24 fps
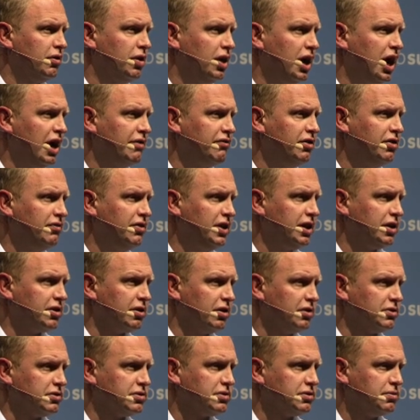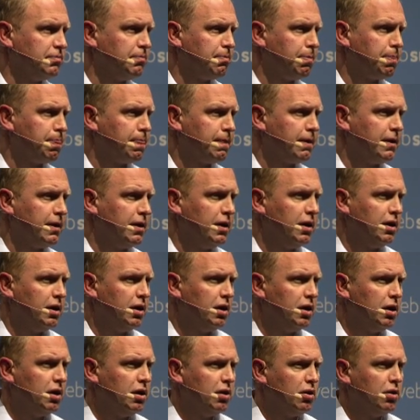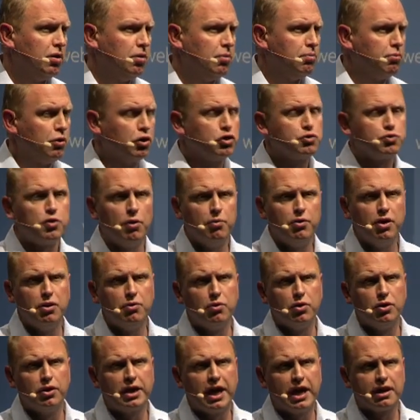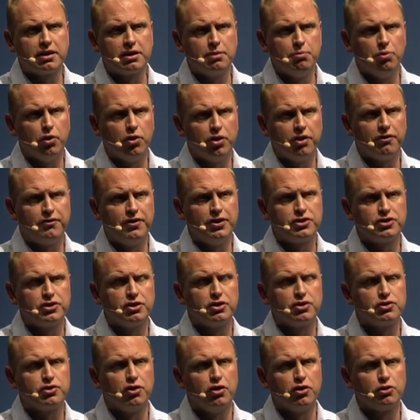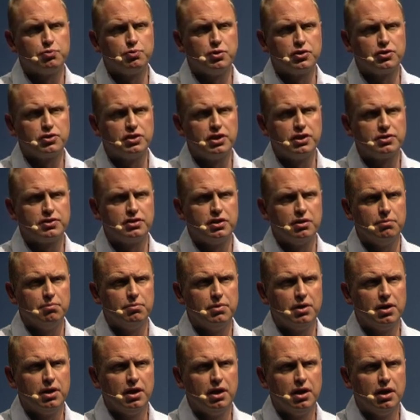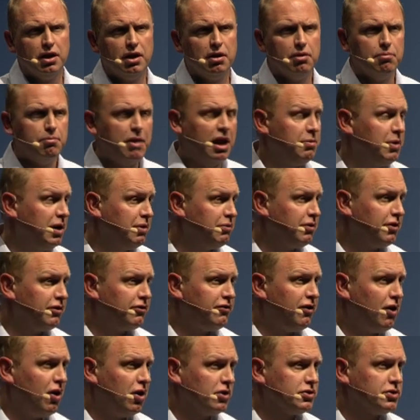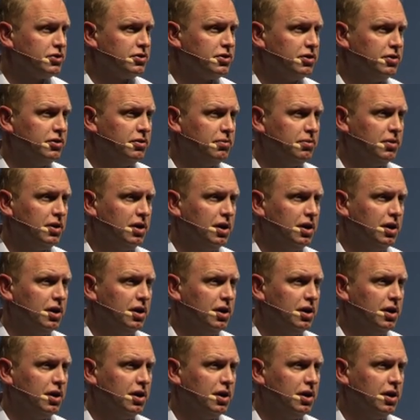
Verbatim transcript: heavy vehicles. Most probably we'll get a more efficient transport system, maybe even faster.